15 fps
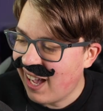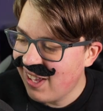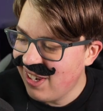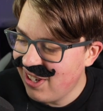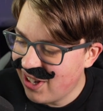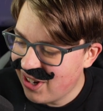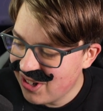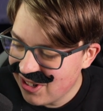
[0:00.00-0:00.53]
How
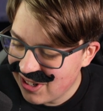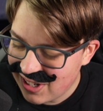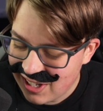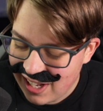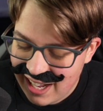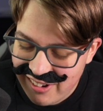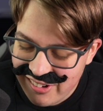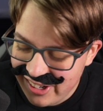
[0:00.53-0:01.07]
low
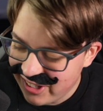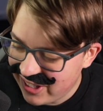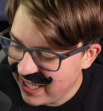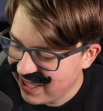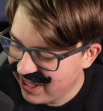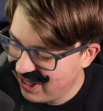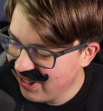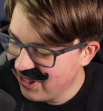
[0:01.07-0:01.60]

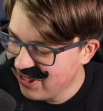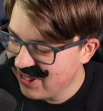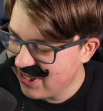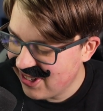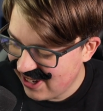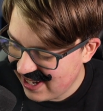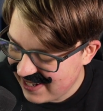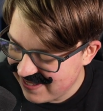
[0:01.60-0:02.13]
IQ do
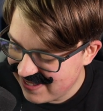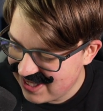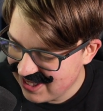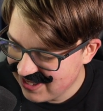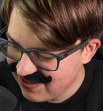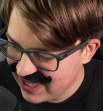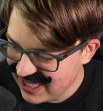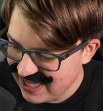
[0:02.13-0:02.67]
you have
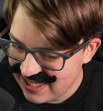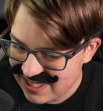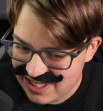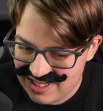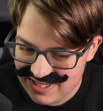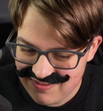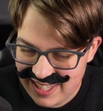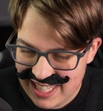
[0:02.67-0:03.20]
to be
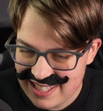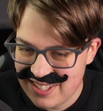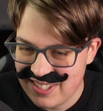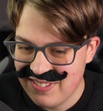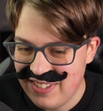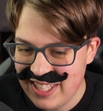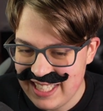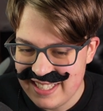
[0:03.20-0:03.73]
to
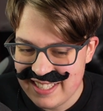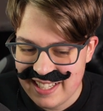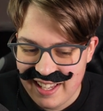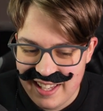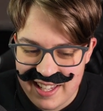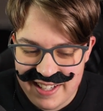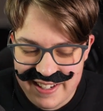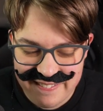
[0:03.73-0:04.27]
masturbate
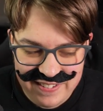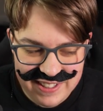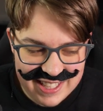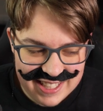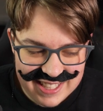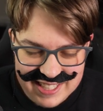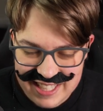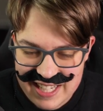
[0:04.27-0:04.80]
in a
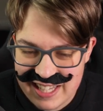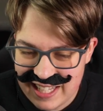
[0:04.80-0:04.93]
fucking jail?